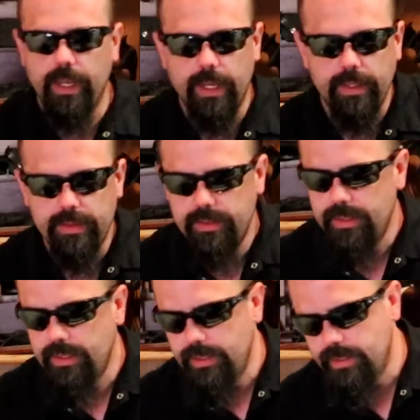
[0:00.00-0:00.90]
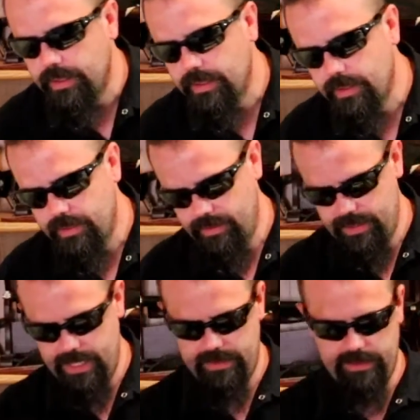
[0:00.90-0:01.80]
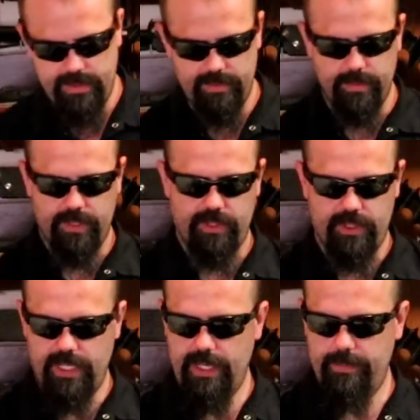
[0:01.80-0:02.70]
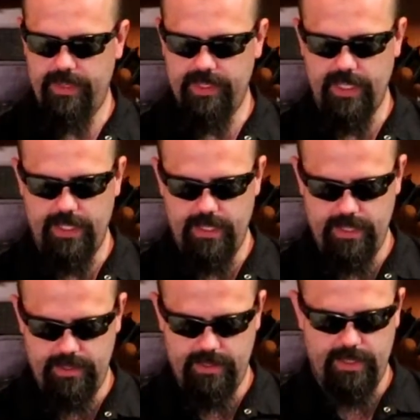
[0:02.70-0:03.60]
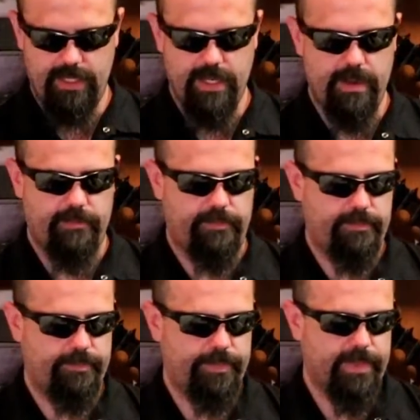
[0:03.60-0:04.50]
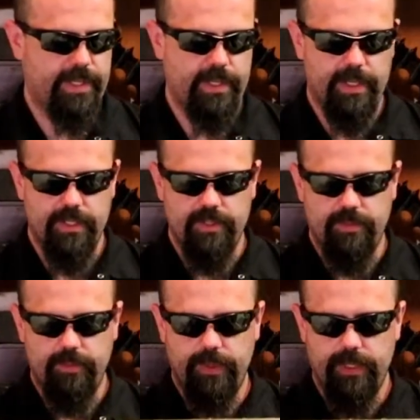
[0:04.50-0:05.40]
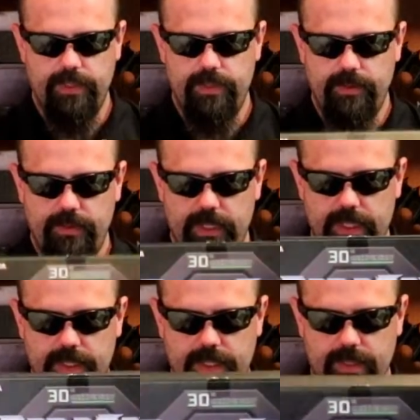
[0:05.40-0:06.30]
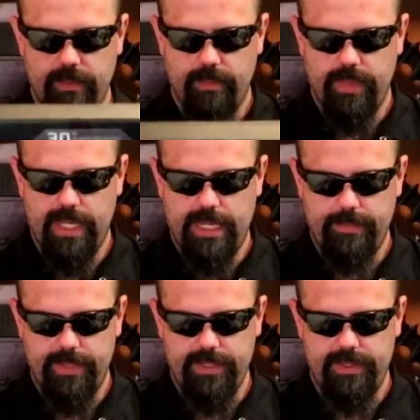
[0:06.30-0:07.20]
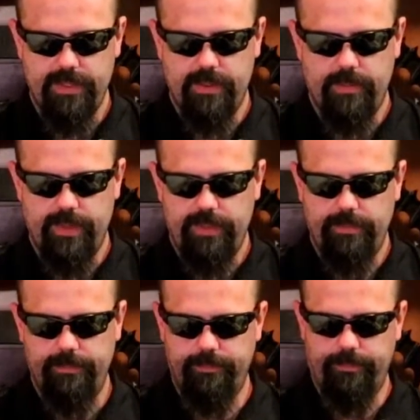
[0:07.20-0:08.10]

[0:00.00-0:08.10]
And I think that's as much tape as I need to take off. So what we're going to do is pop this open,